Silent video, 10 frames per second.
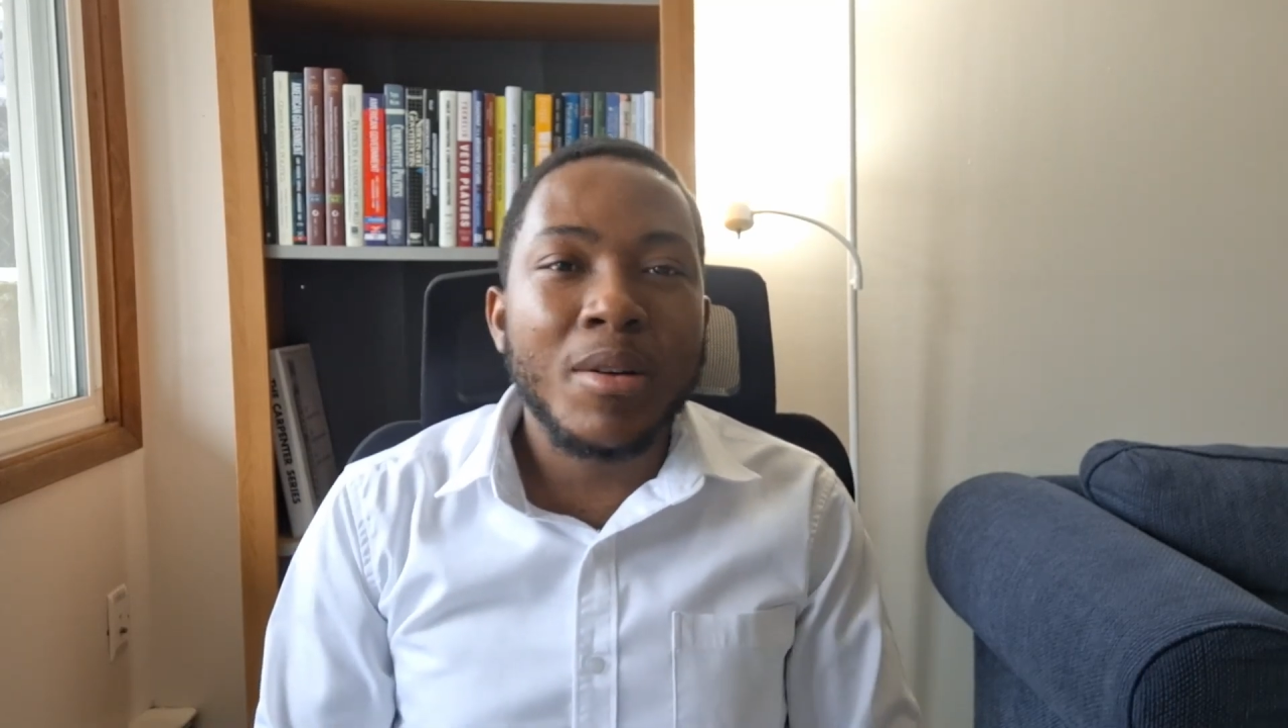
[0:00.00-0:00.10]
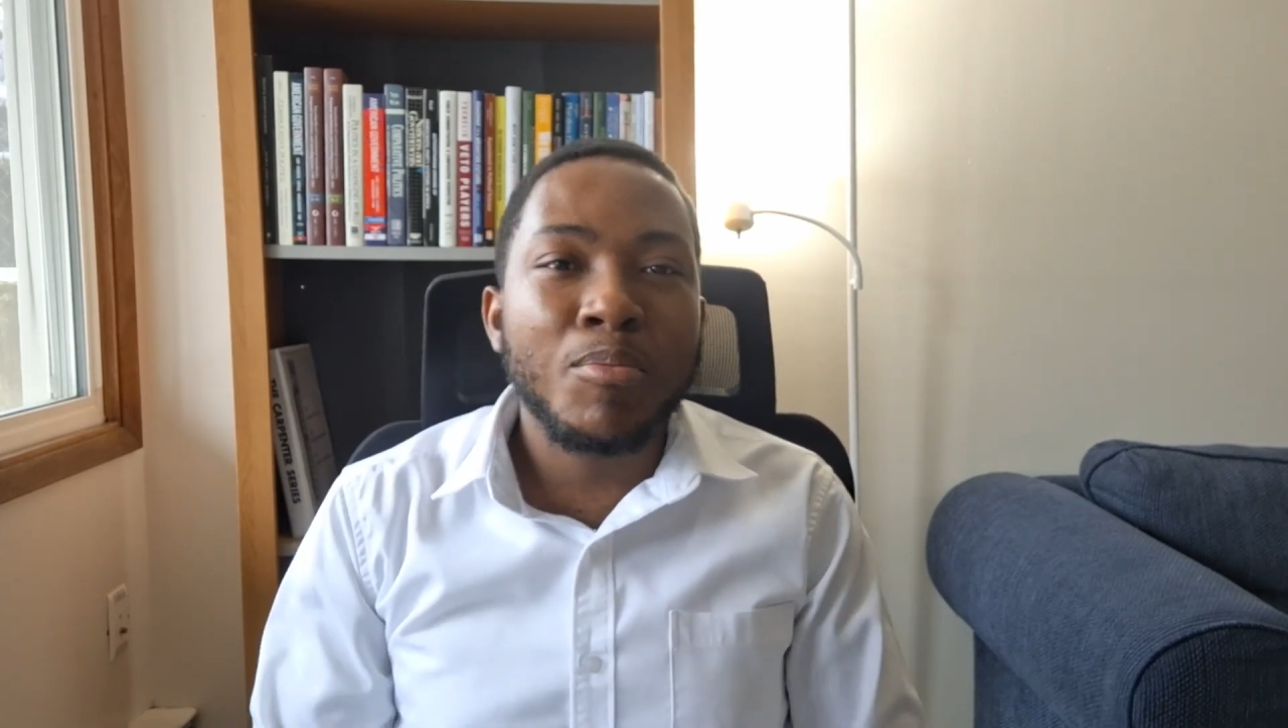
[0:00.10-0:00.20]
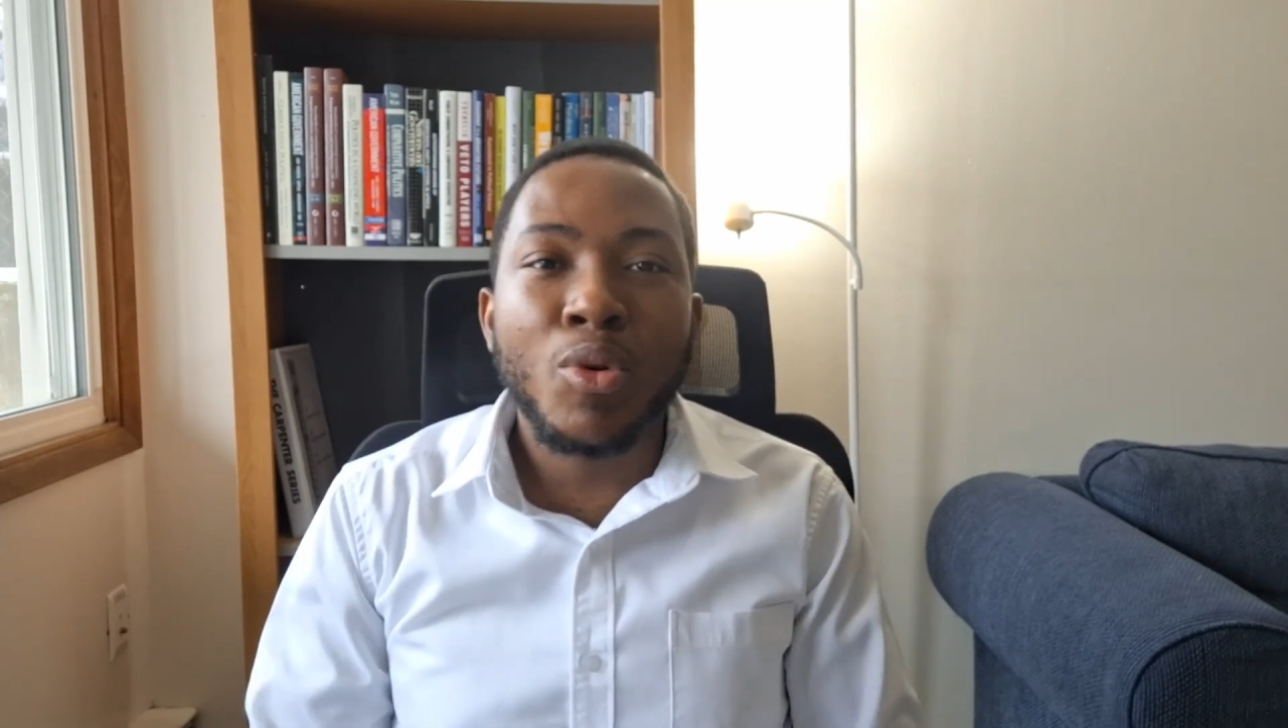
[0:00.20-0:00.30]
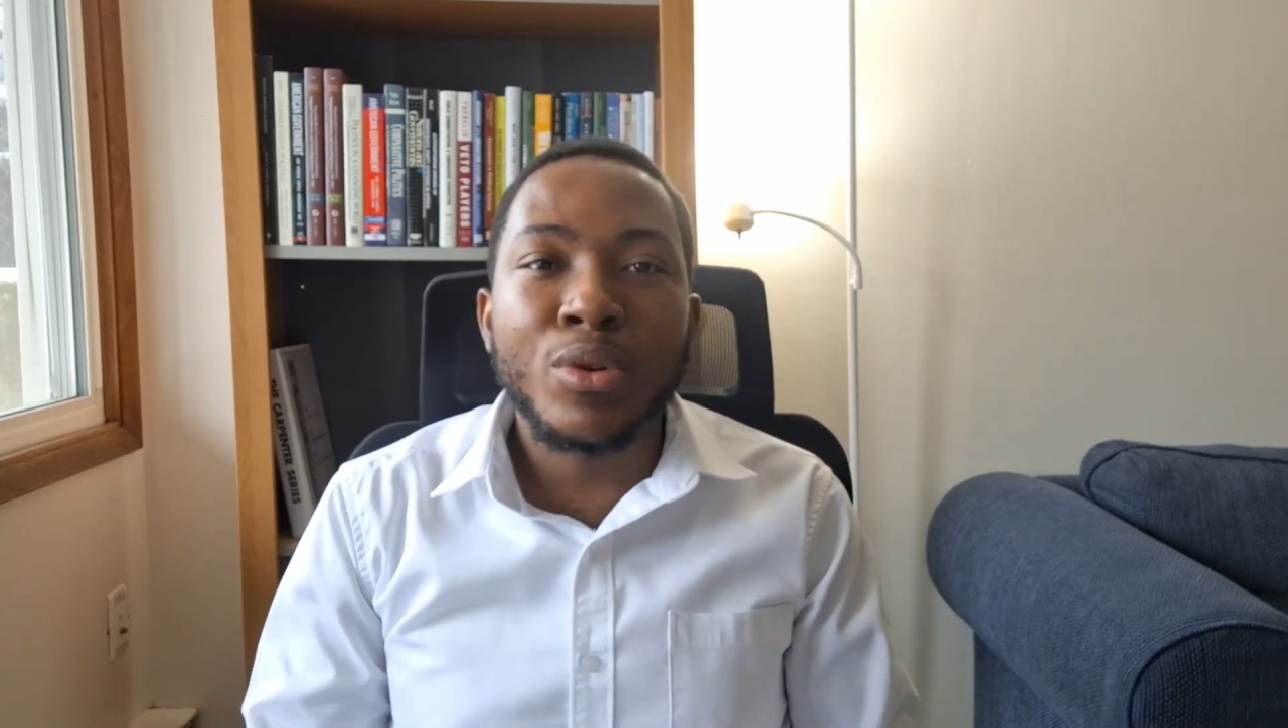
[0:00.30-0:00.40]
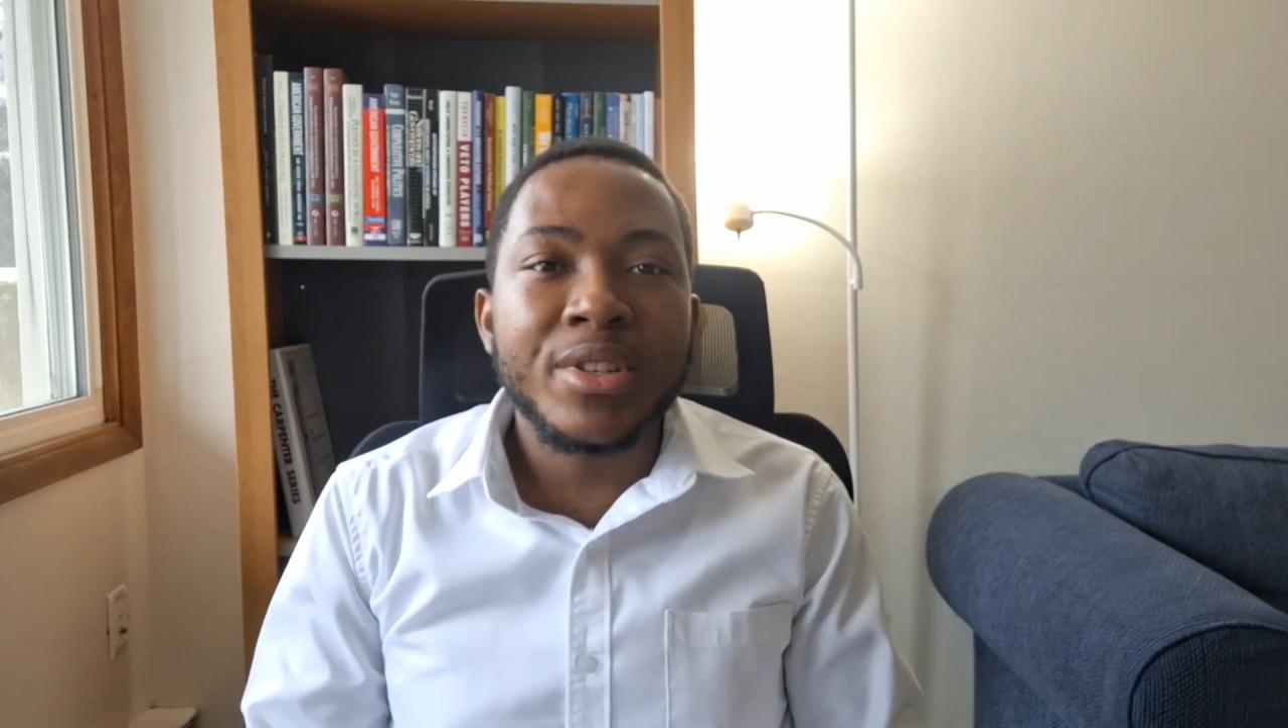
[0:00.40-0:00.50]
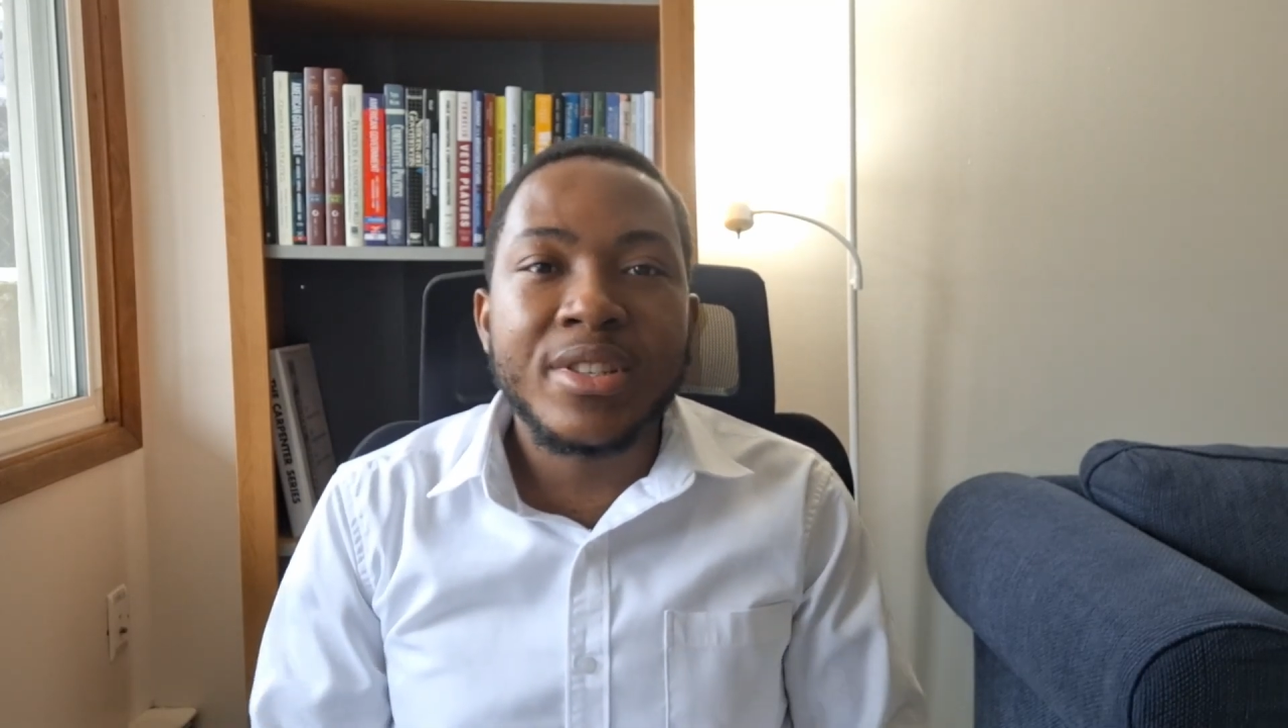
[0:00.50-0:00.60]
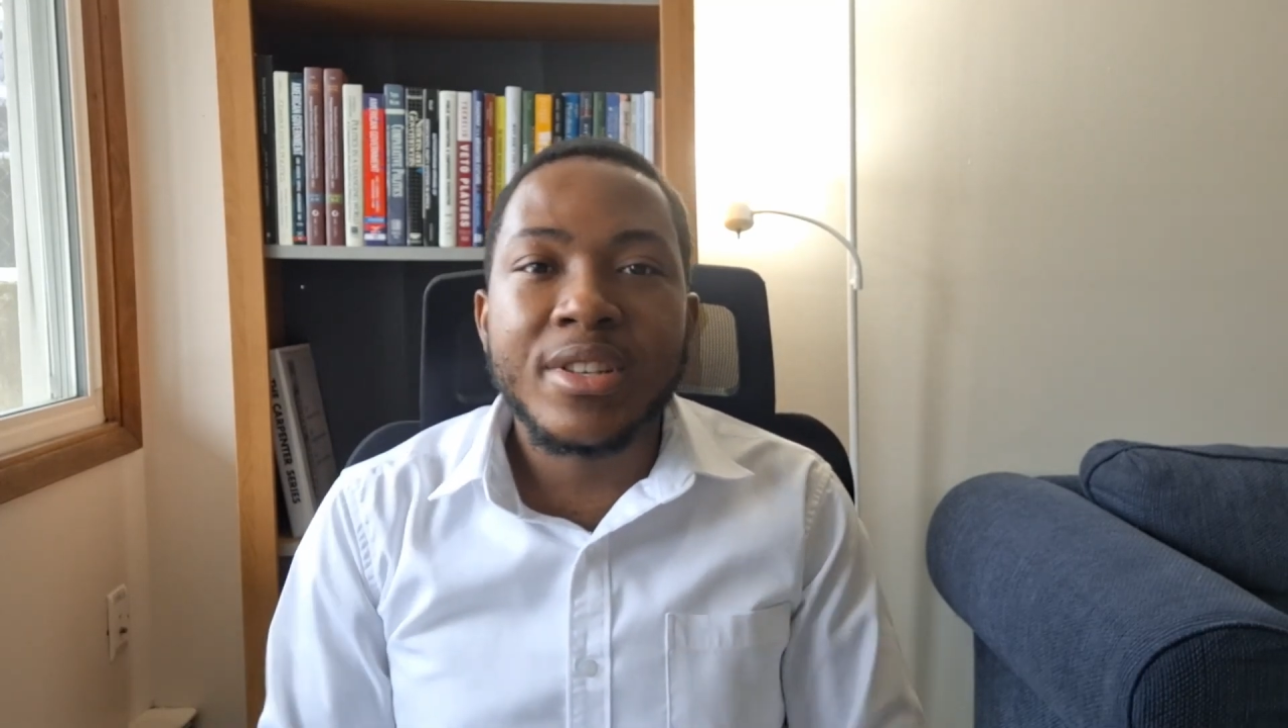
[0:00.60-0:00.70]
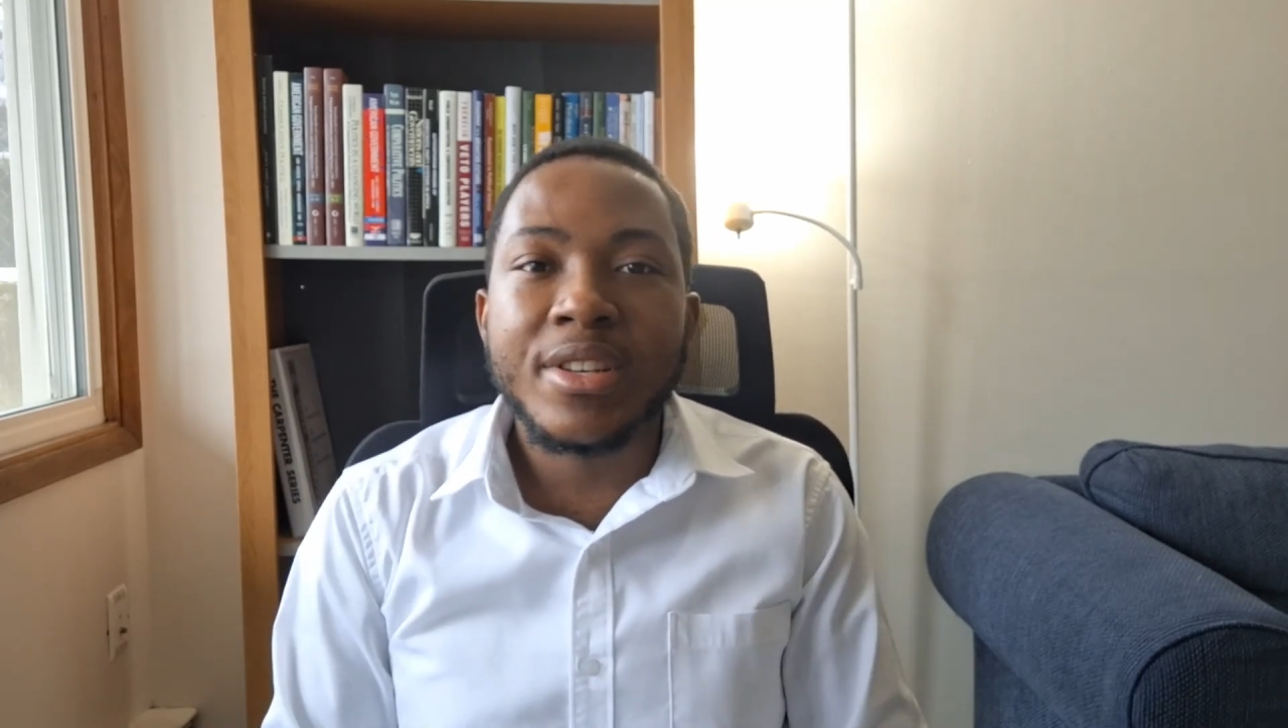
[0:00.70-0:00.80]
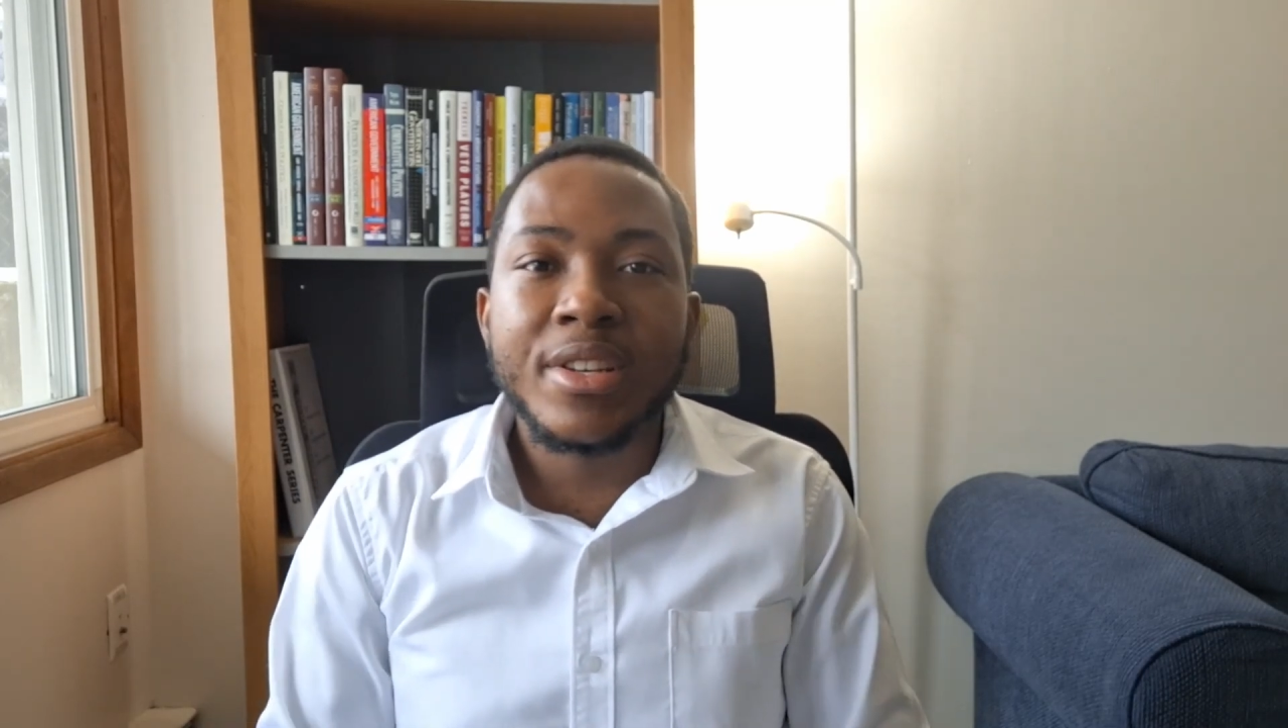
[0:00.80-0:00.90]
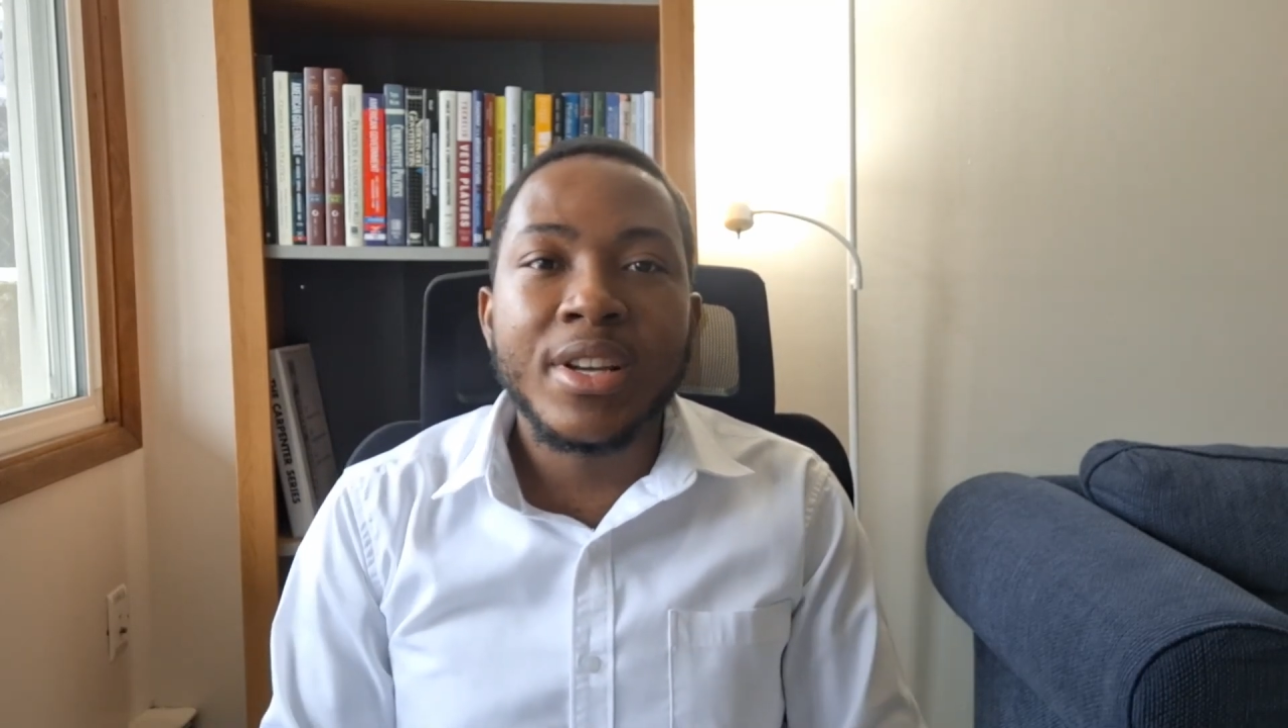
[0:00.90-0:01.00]

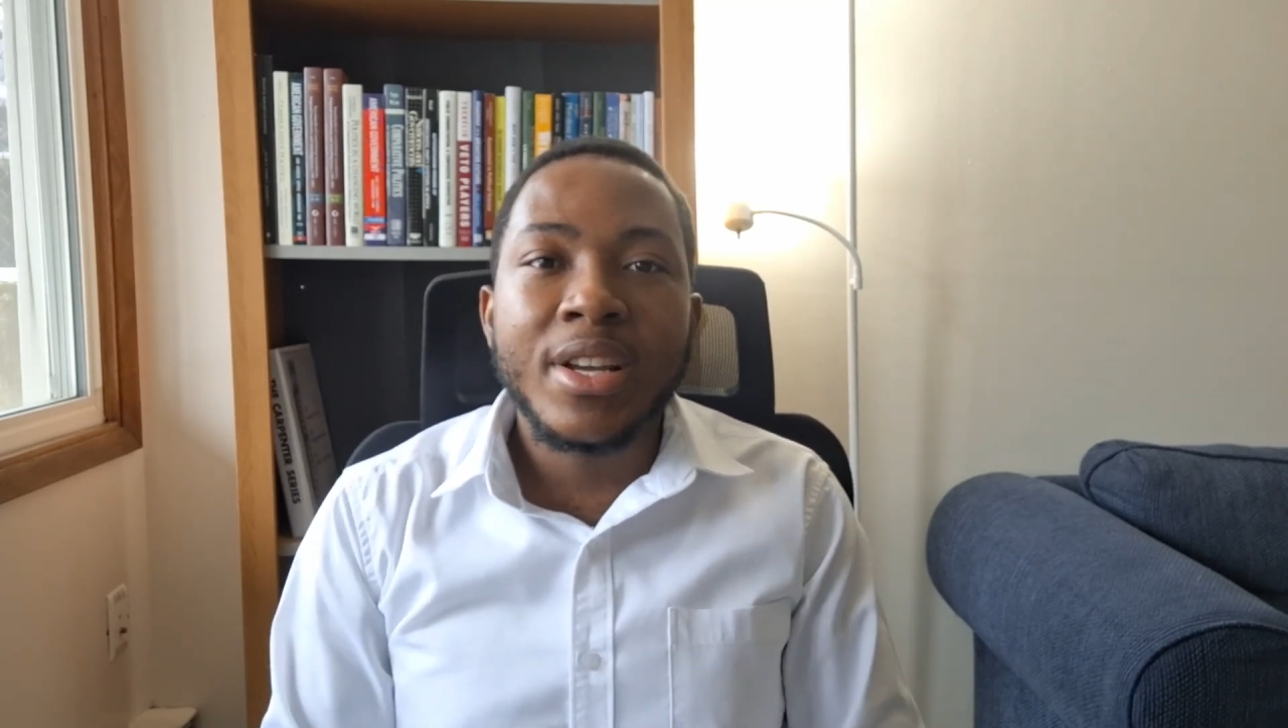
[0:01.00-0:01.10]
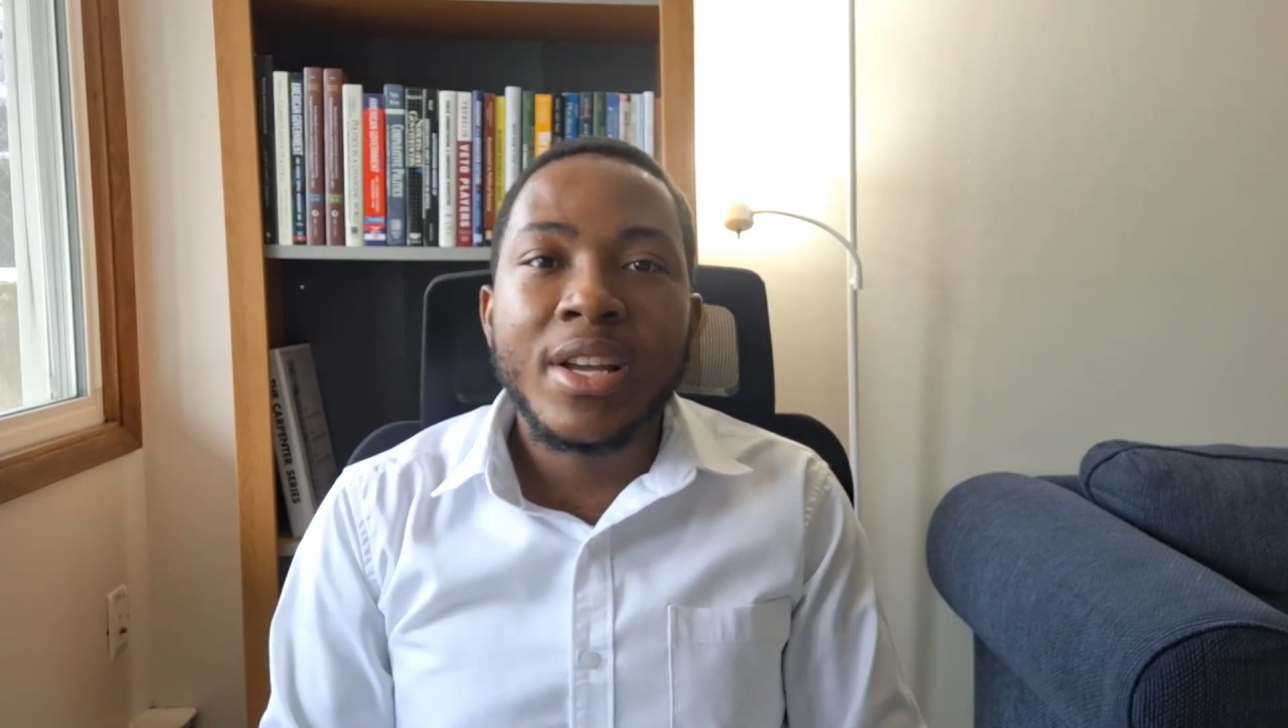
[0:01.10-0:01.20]
policy,